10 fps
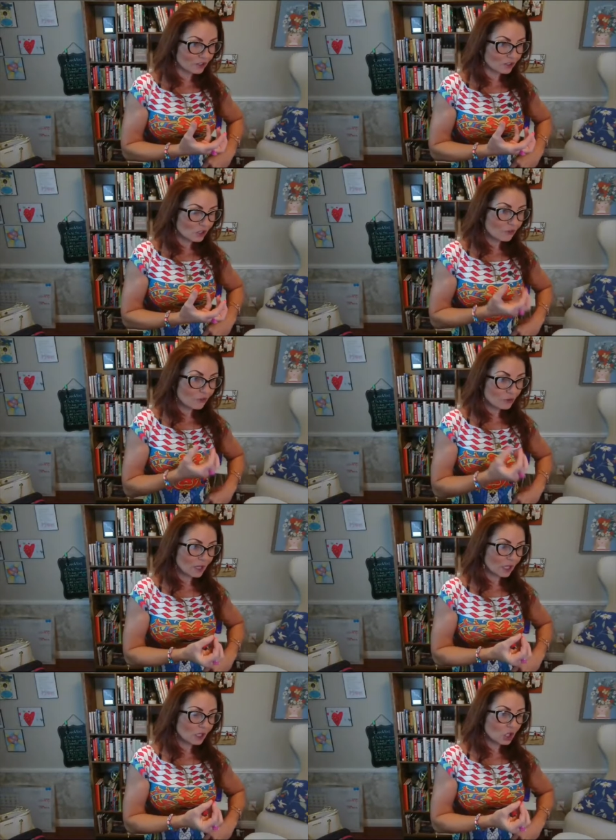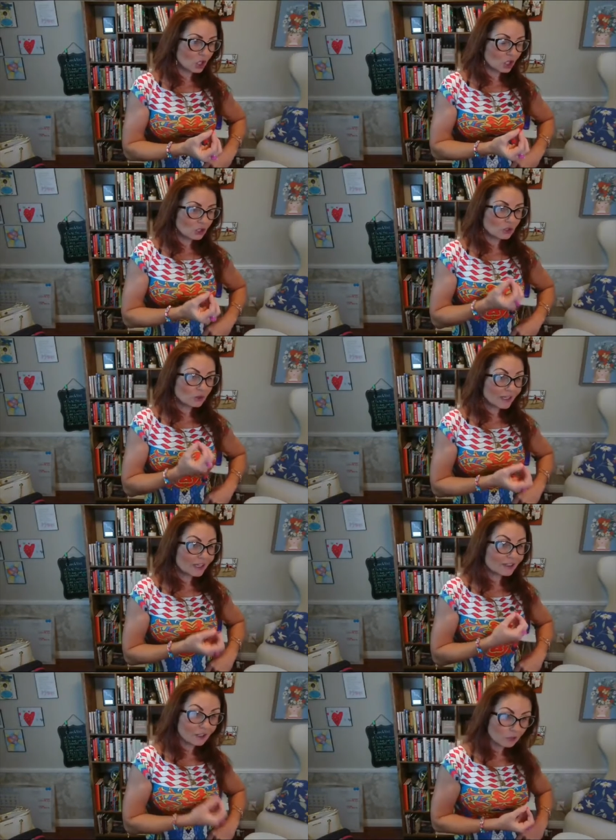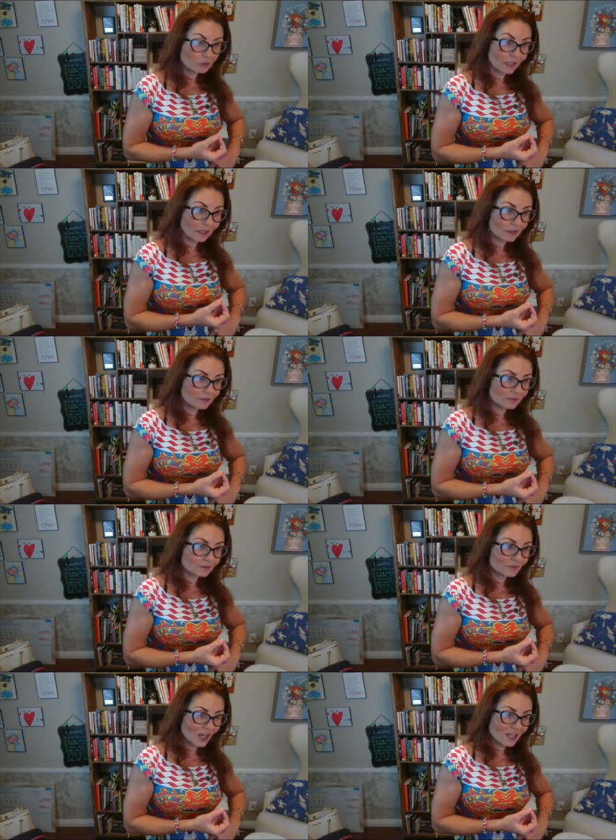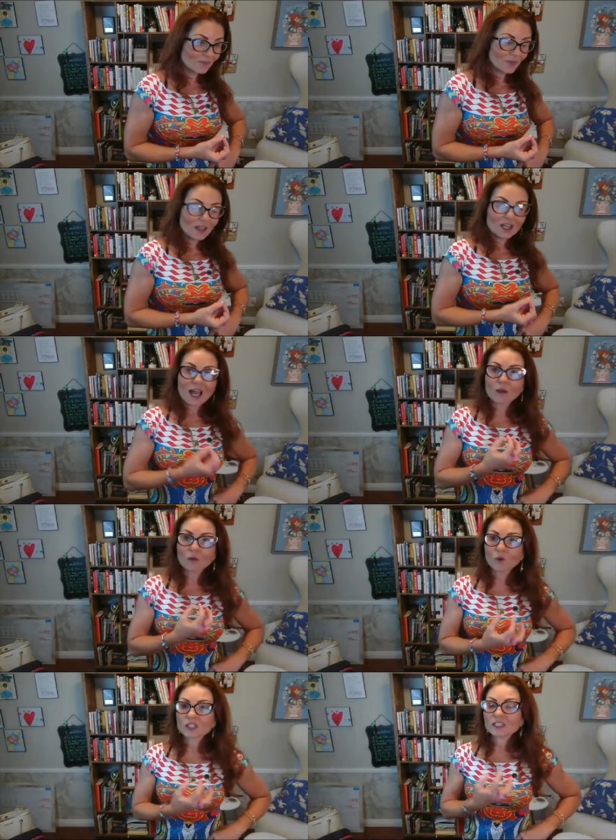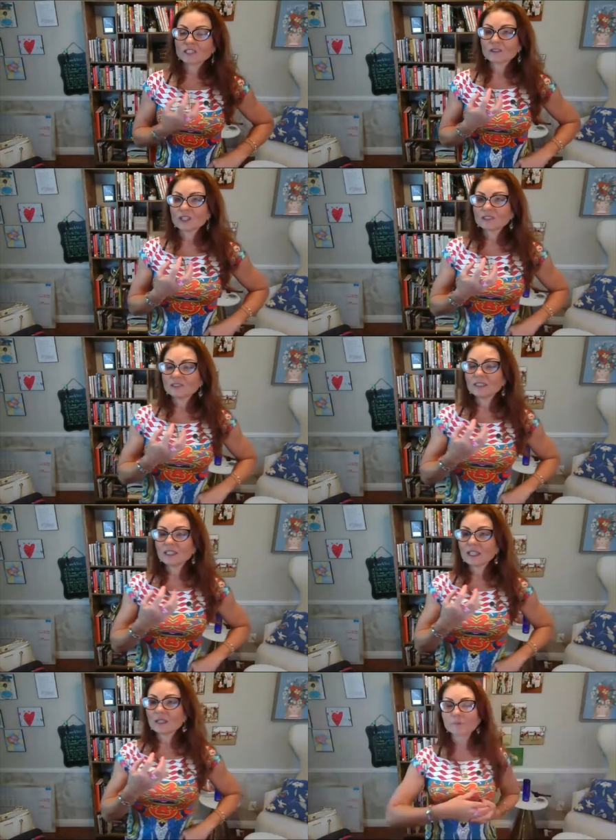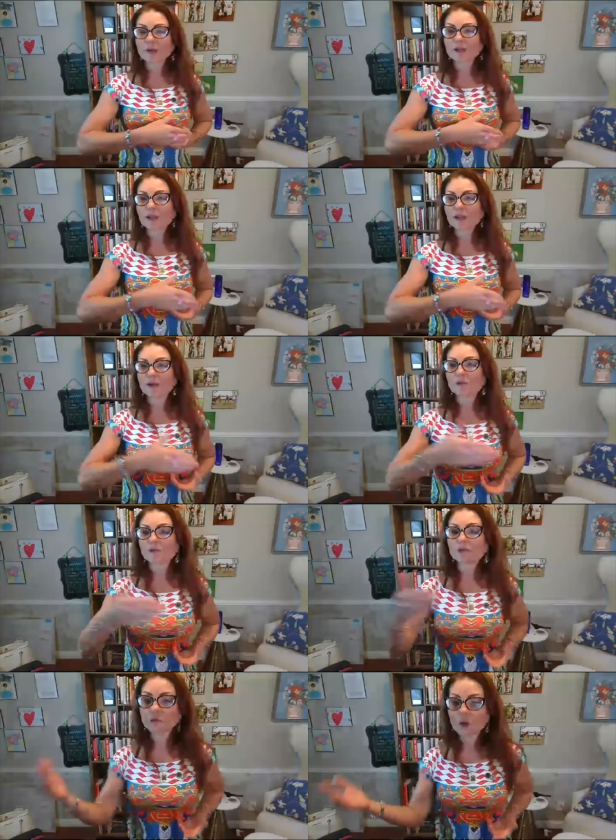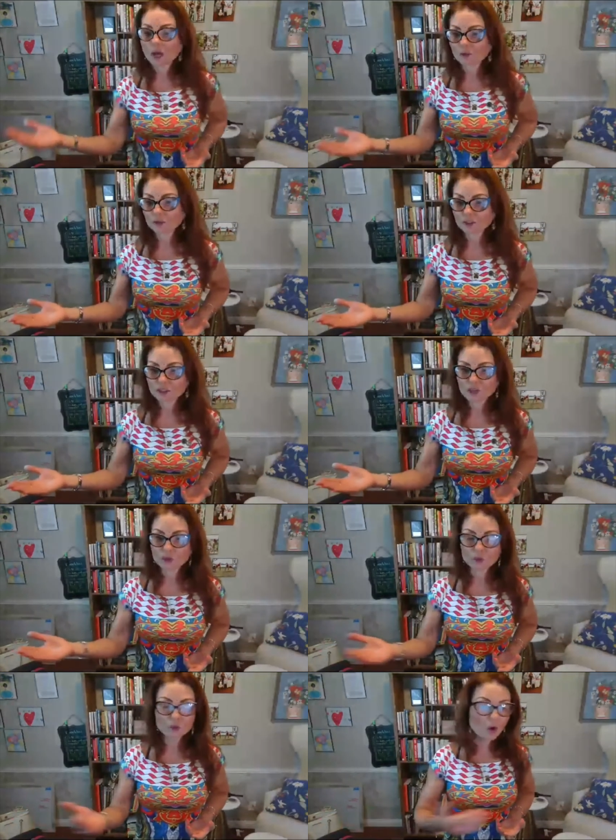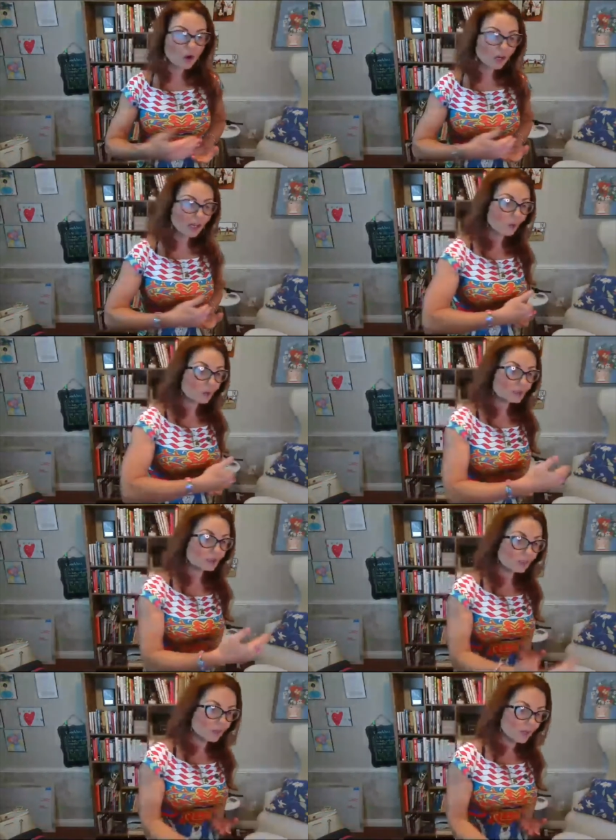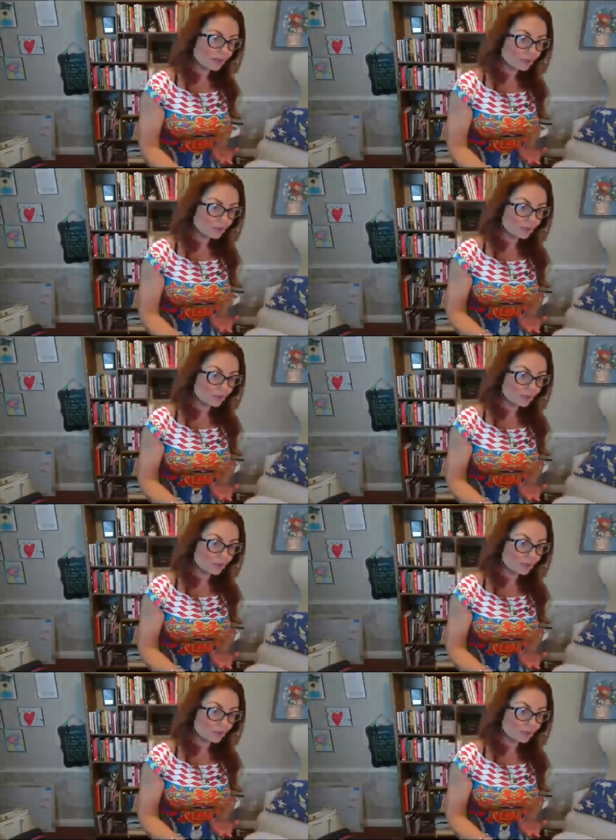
desire for me to get a clothing line right i want brand turn i want the brand